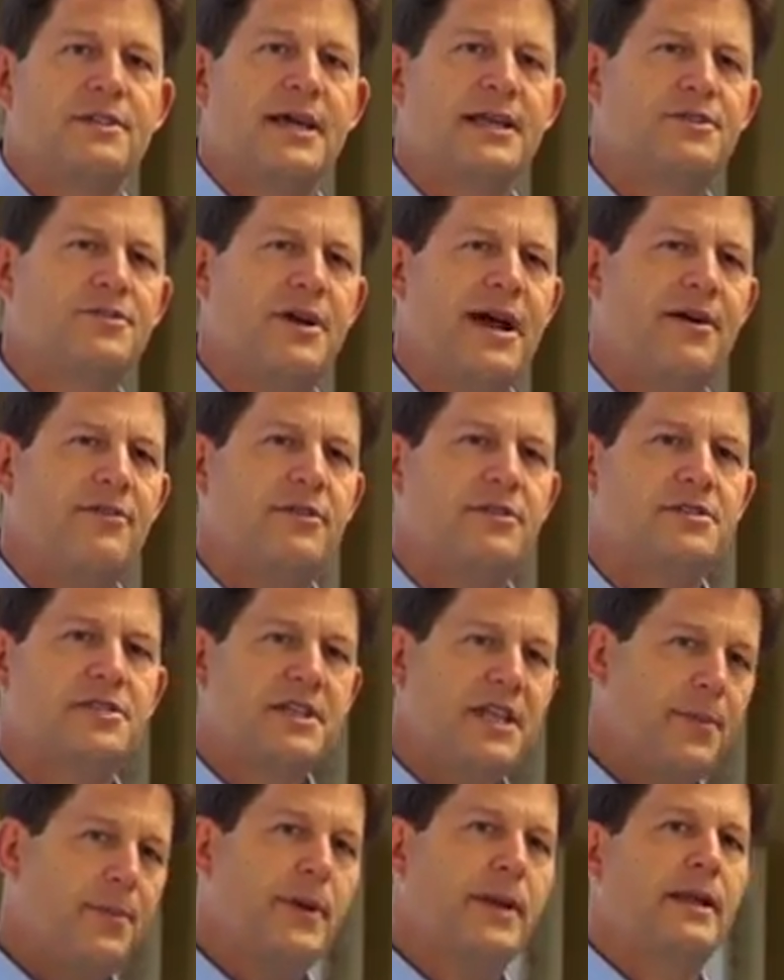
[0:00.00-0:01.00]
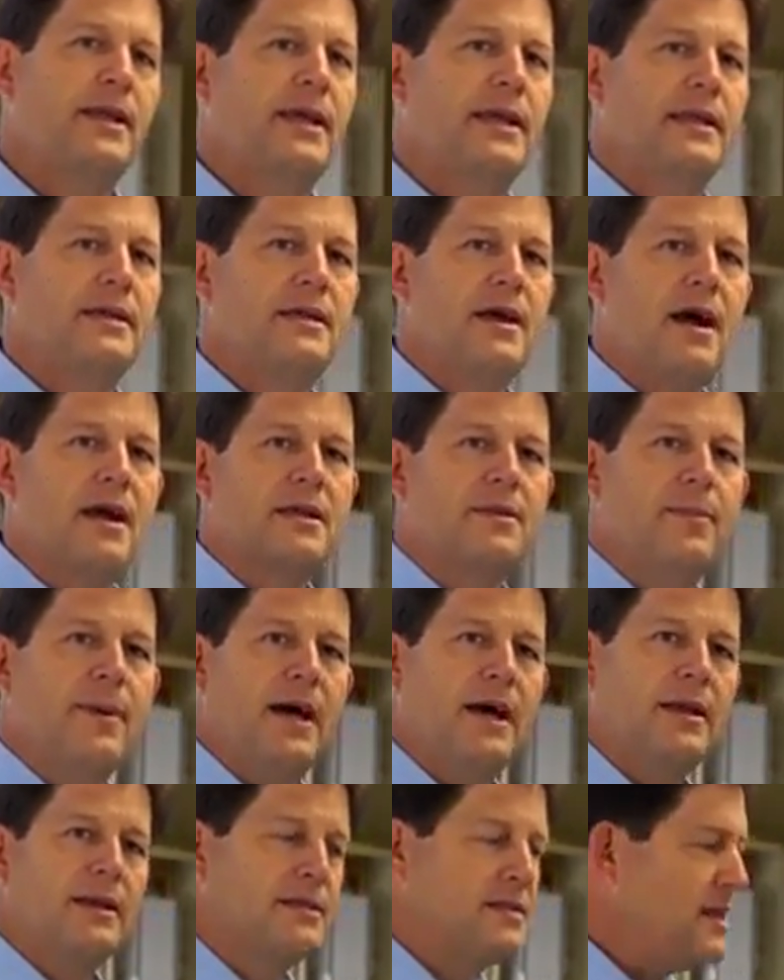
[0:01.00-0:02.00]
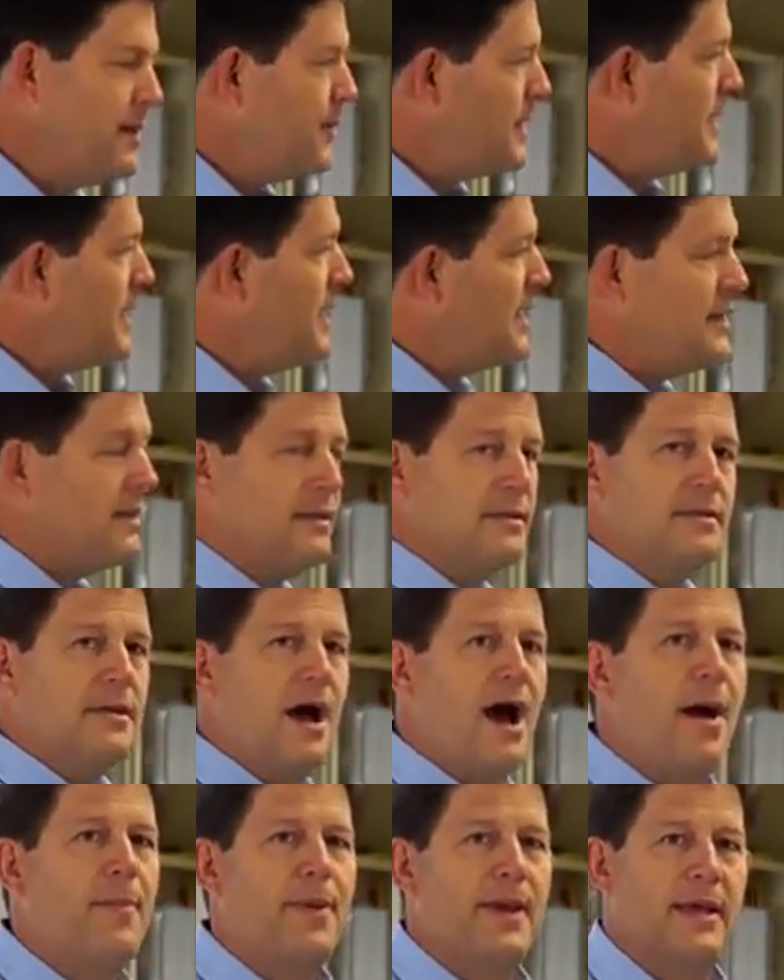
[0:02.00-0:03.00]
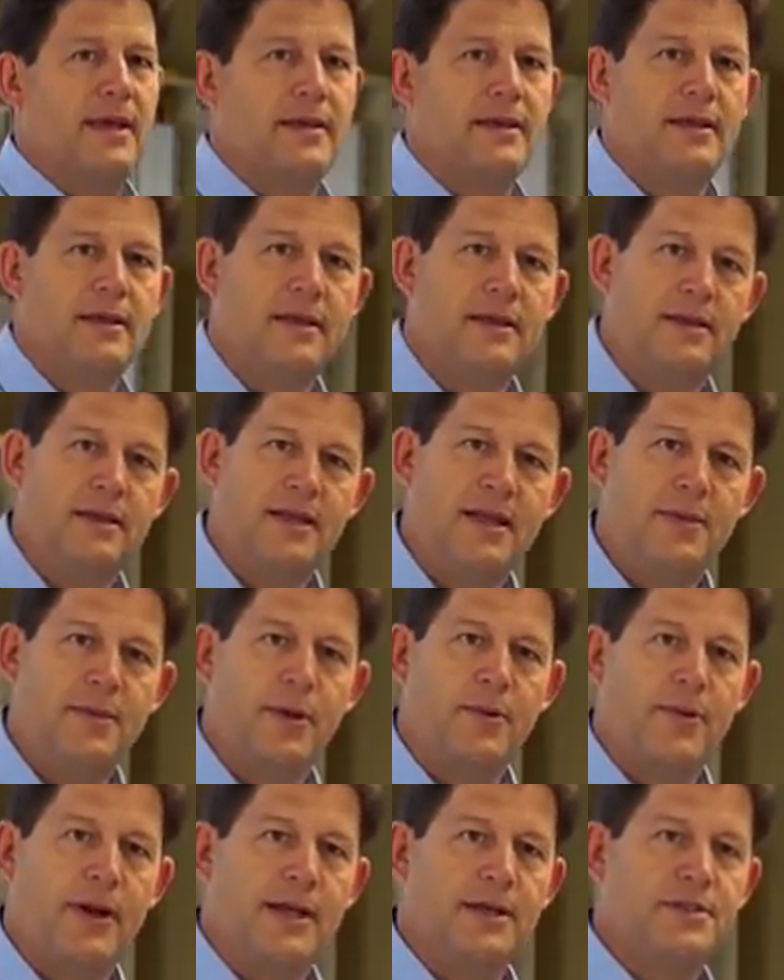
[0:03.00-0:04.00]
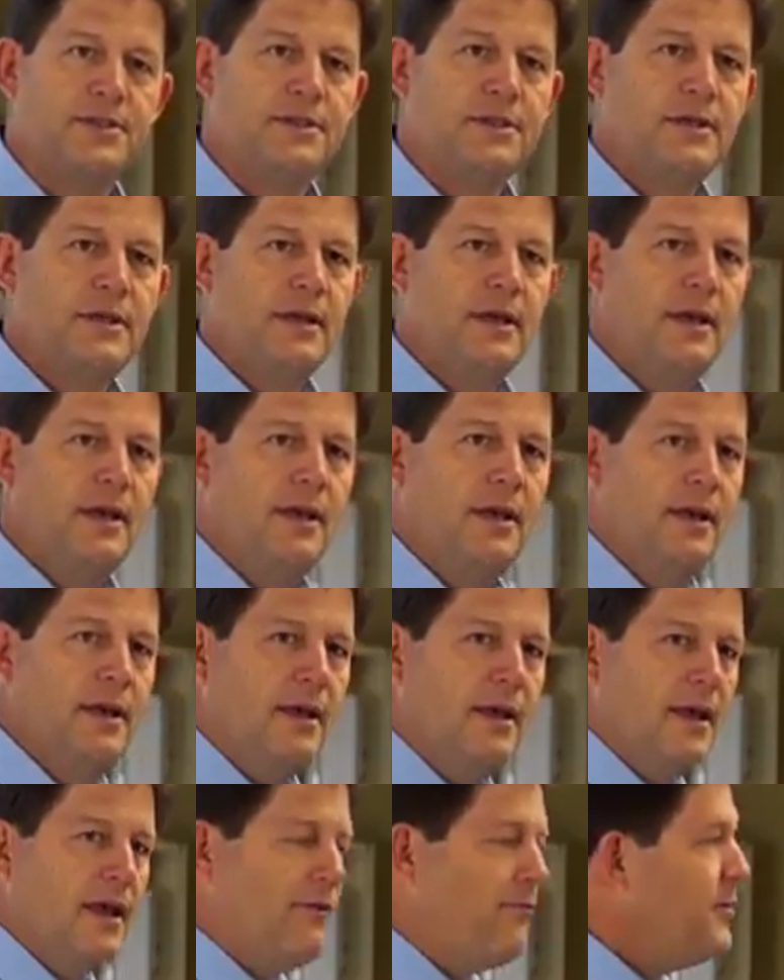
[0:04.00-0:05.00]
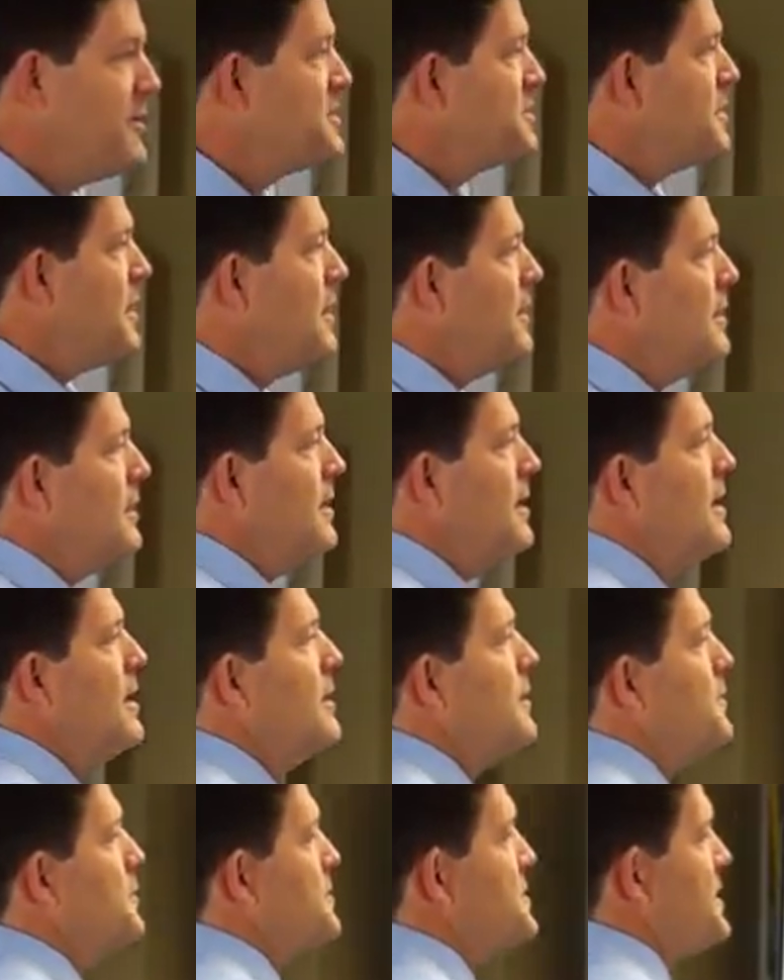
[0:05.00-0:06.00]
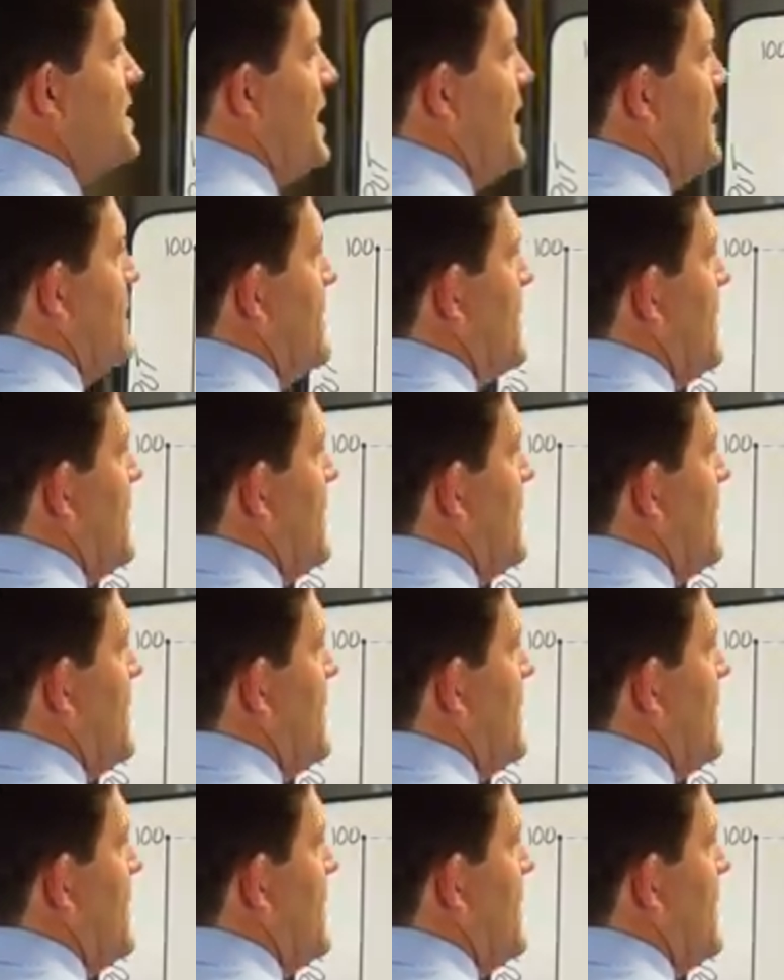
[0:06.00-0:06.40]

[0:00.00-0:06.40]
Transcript: dead travel is typically talked about exhibited at the top end of the dimming range. If we start at 100%